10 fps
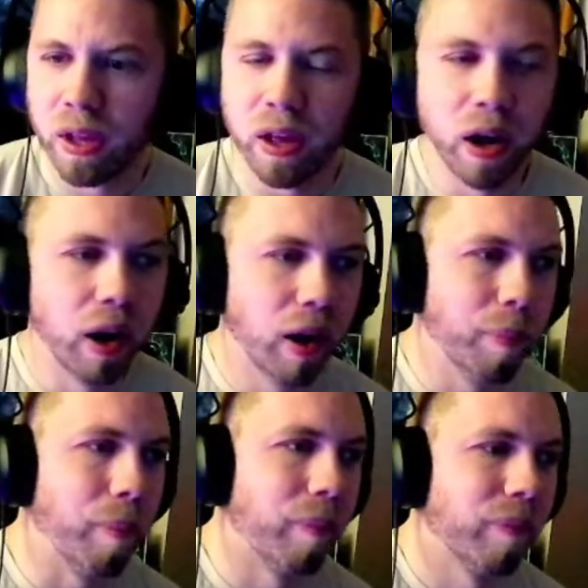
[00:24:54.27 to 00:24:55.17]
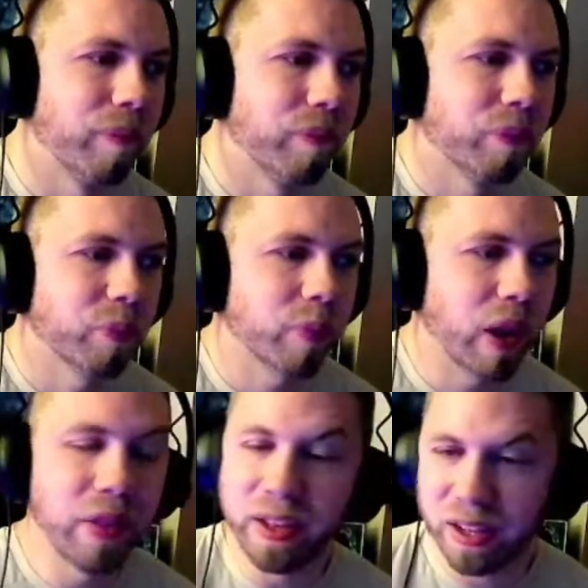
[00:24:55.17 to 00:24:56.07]
Um,
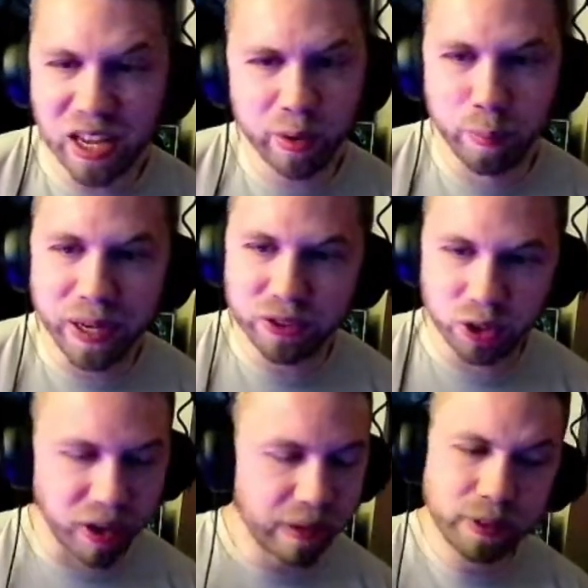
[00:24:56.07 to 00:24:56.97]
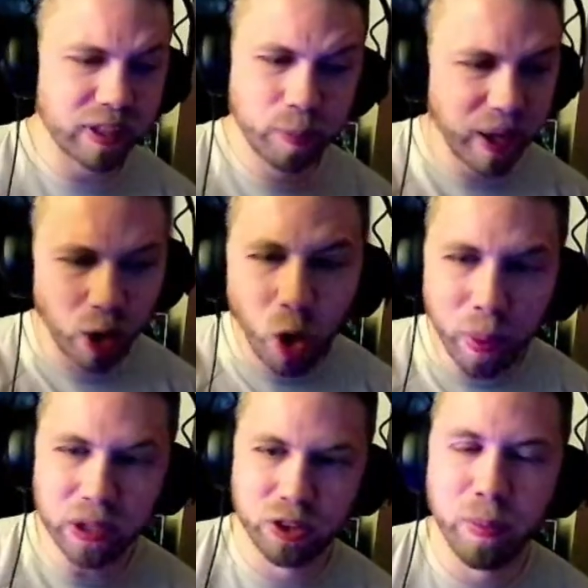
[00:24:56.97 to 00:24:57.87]
and they did that with Mixer right after they spent a whole
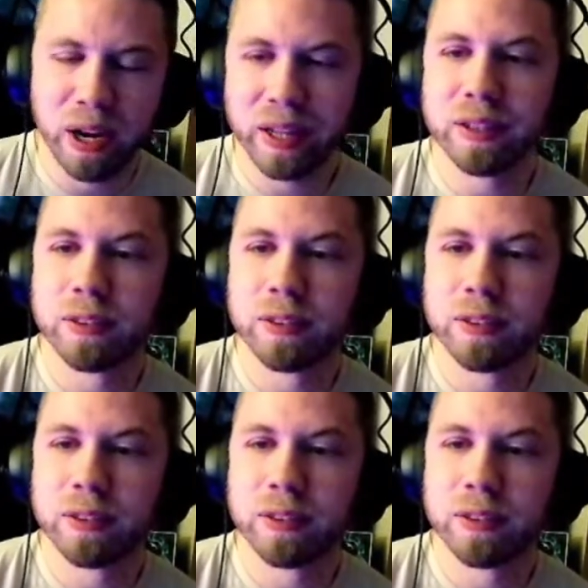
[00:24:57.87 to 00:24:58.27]
bunch of money and